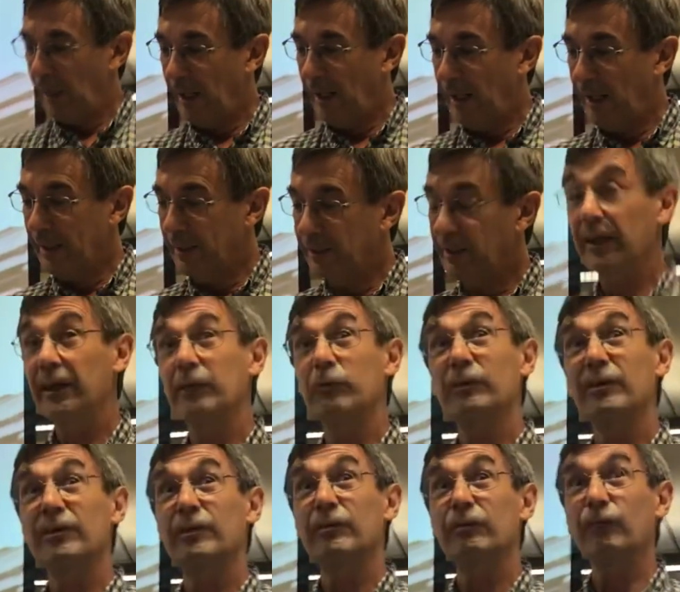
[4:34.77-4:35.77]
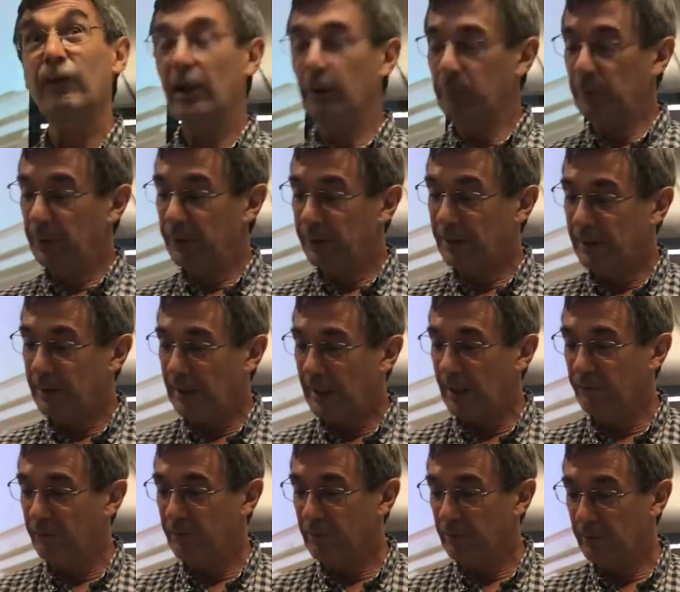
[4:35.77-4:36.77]
And it was a development that
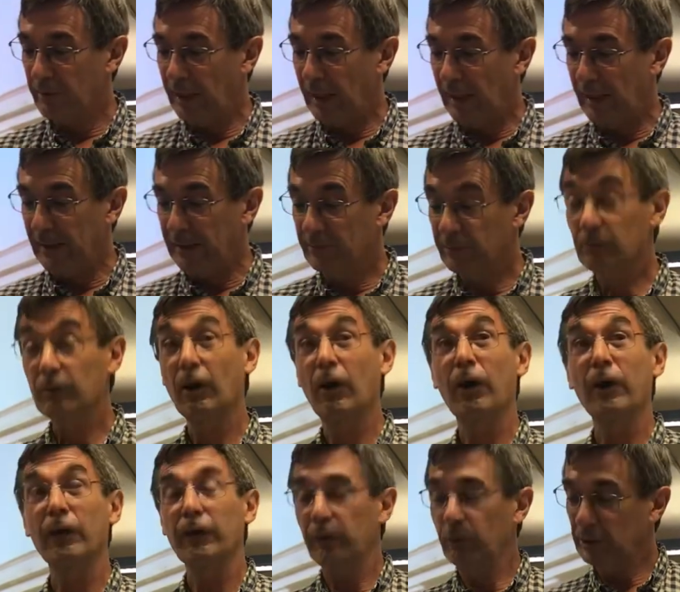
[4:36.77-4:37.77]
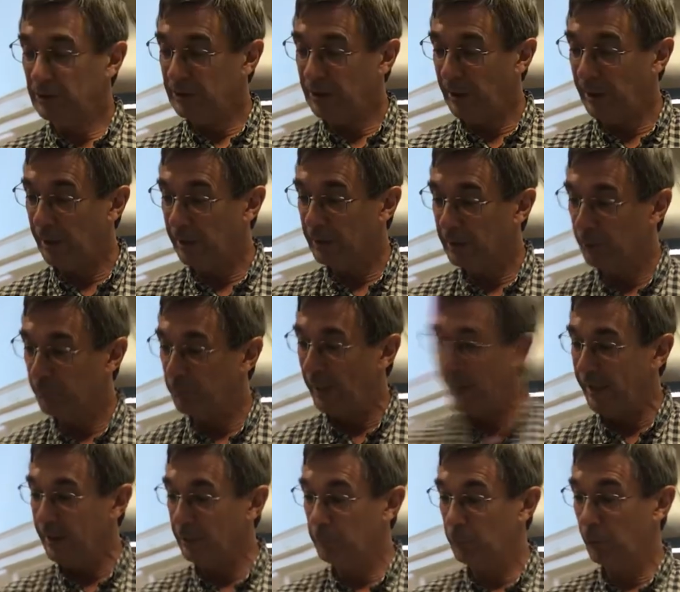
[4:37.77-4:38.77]
Councillor Alex Grant, who chaired the
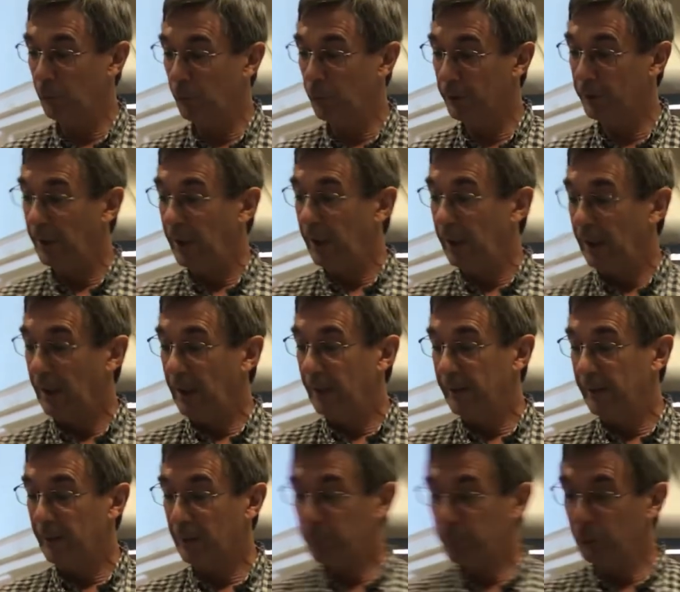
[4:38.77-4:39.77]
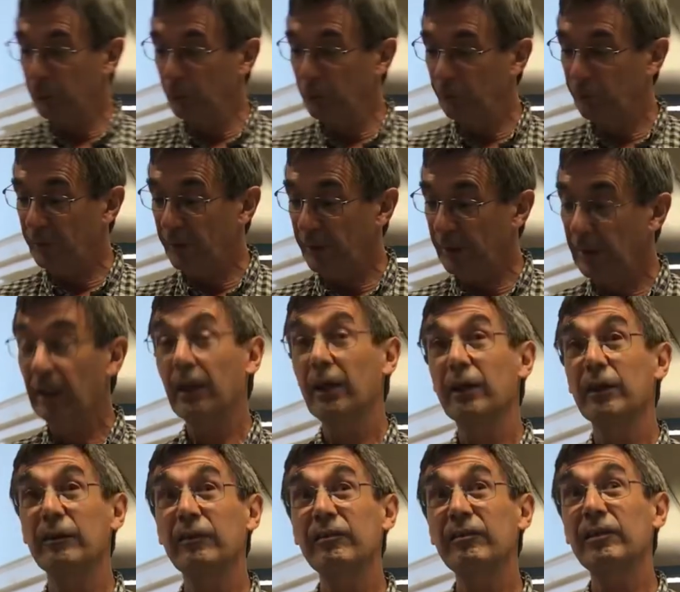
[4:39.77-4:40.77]
planning board that approved it,
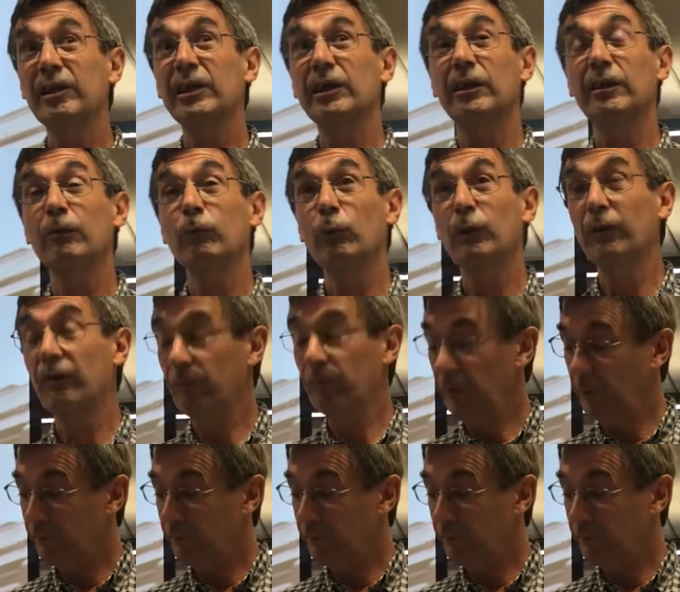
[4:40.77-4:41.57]
conceded with